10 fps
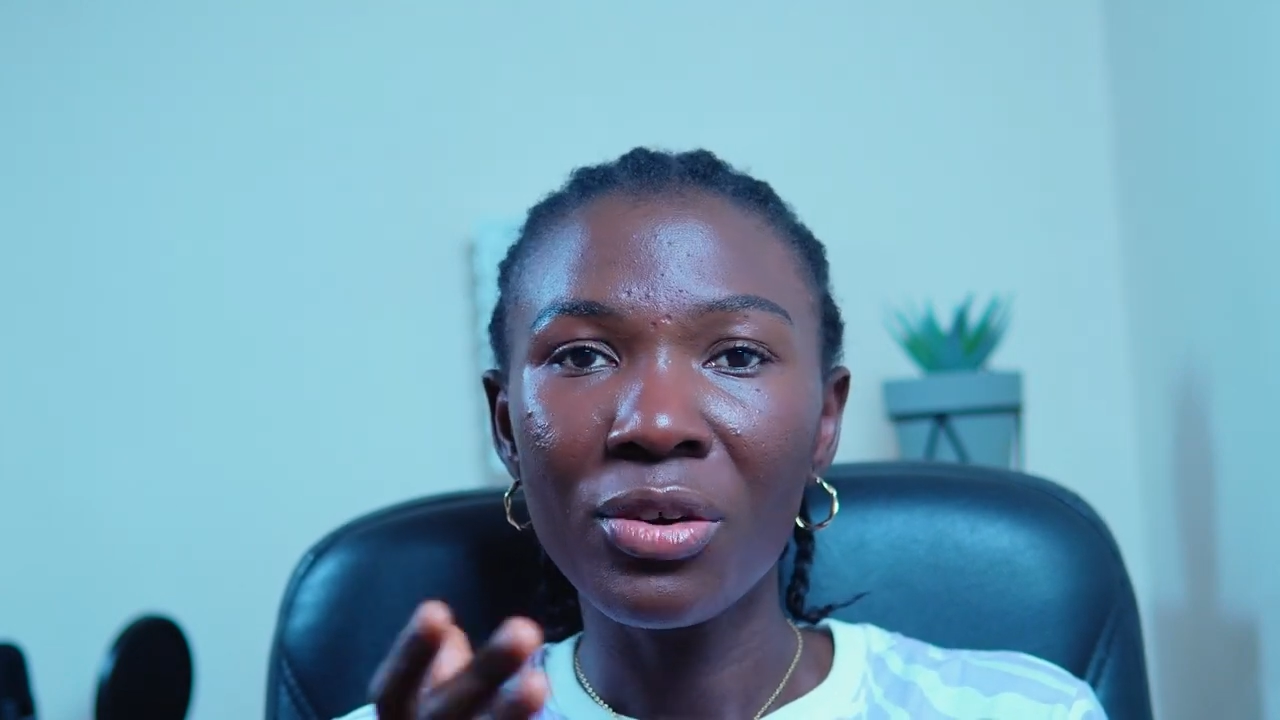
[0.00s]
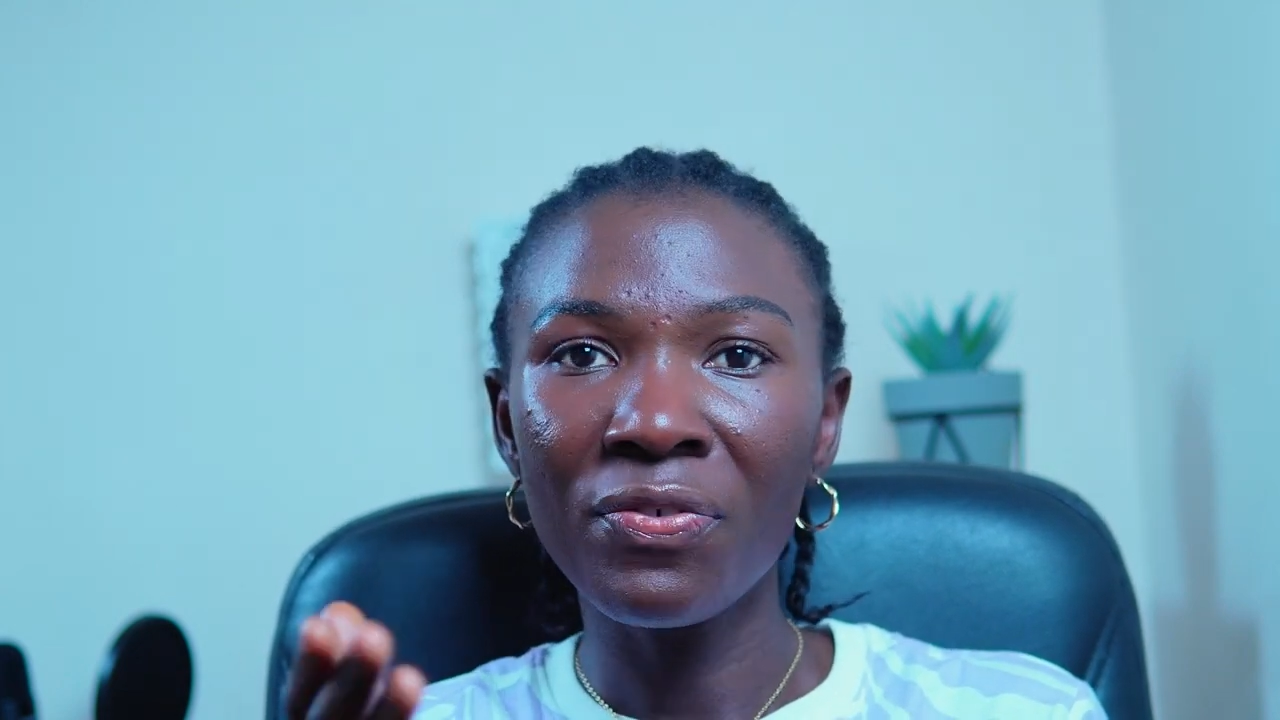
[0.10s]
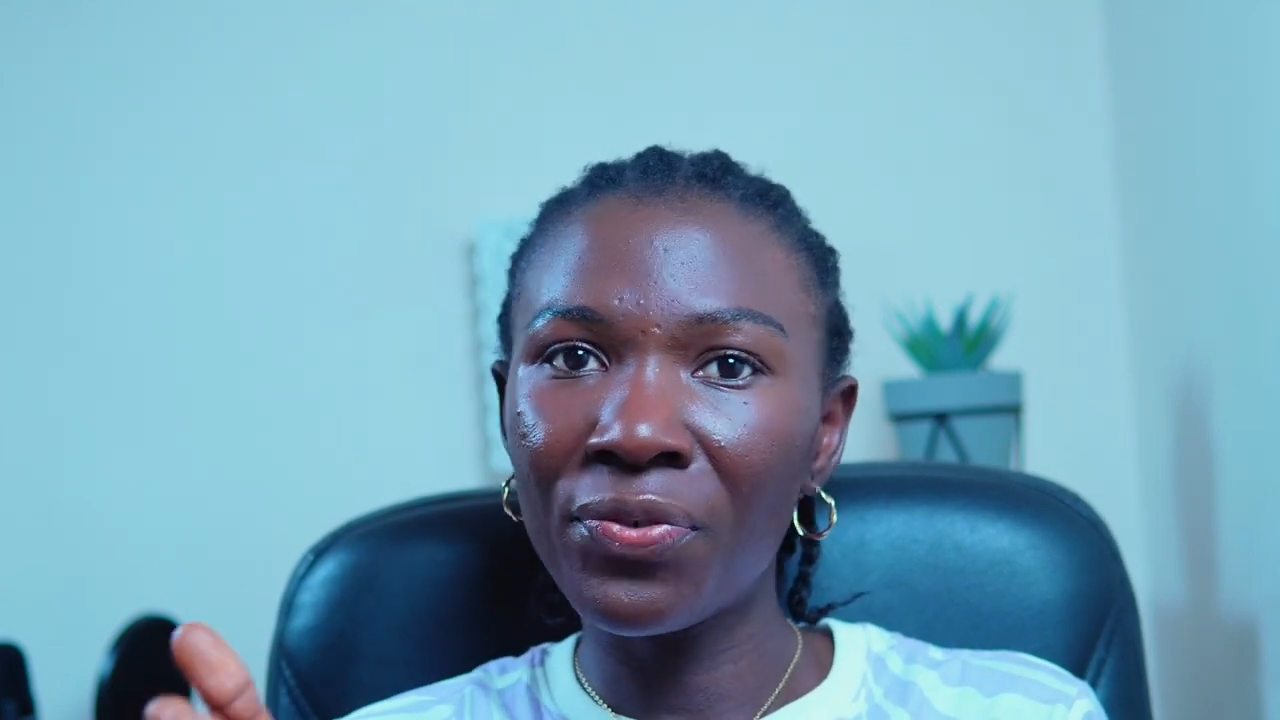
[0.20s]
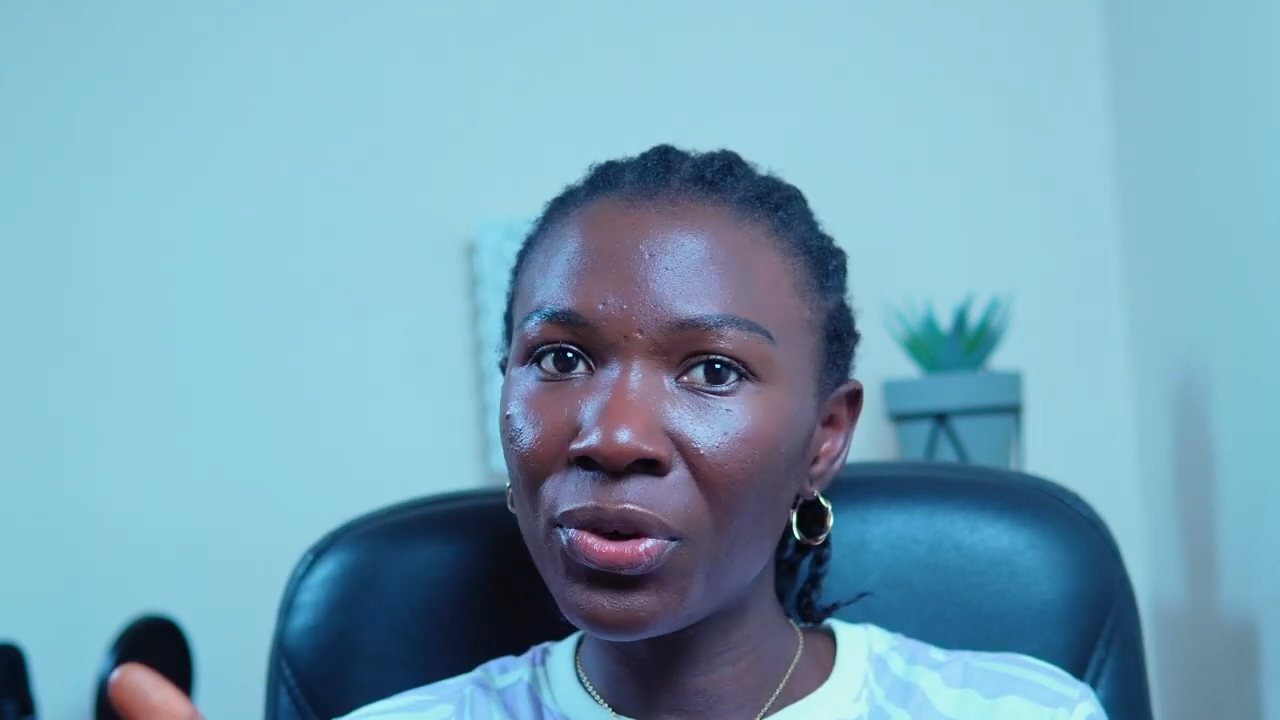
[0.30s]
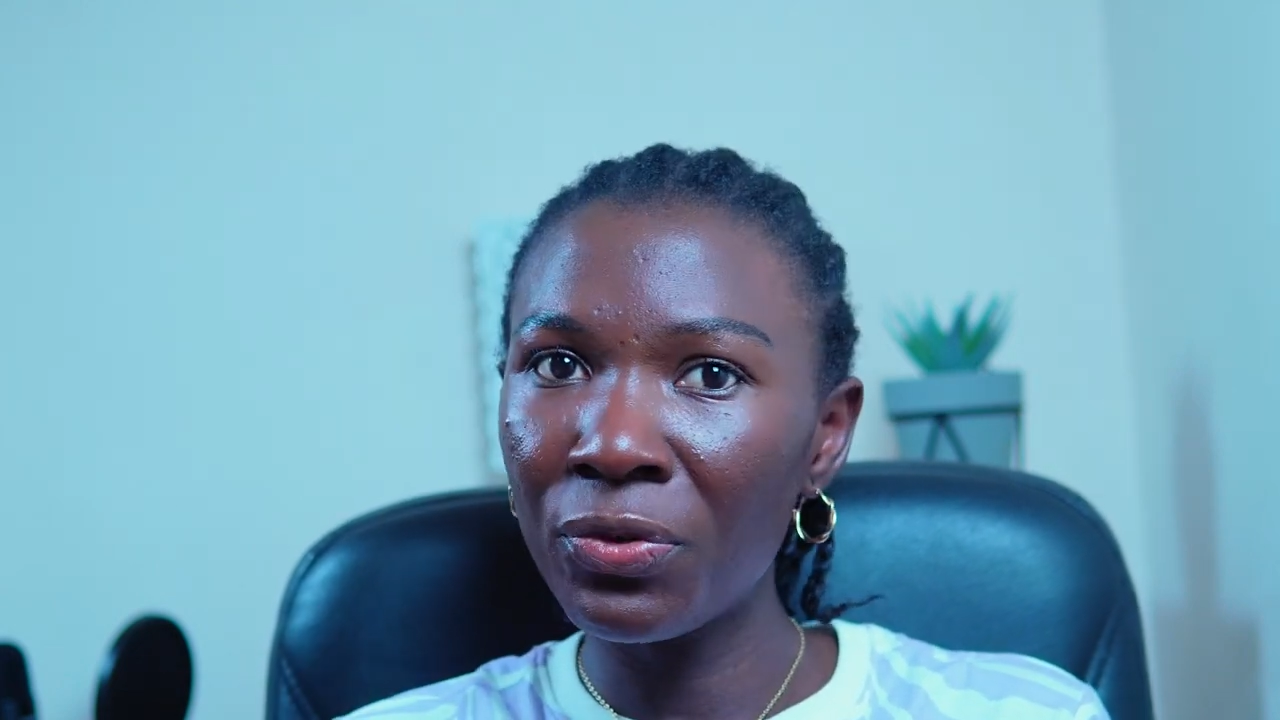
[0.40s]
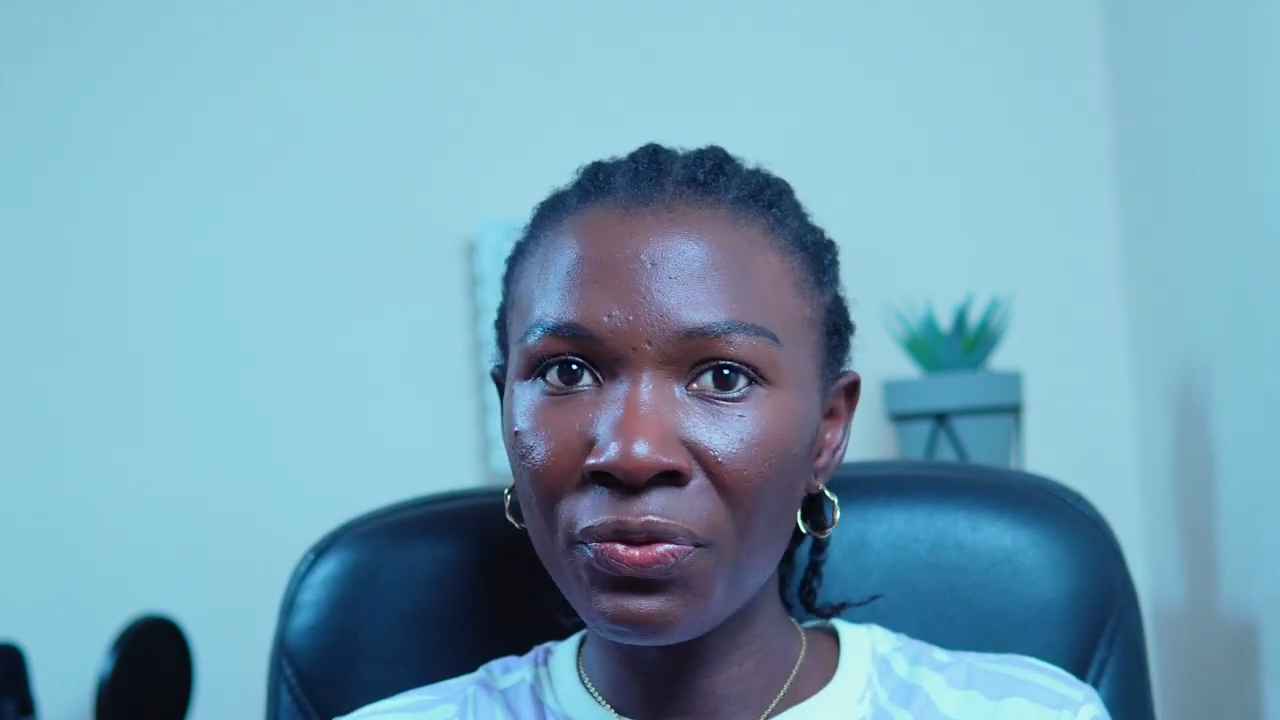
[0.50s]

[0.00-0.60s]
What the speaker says: feel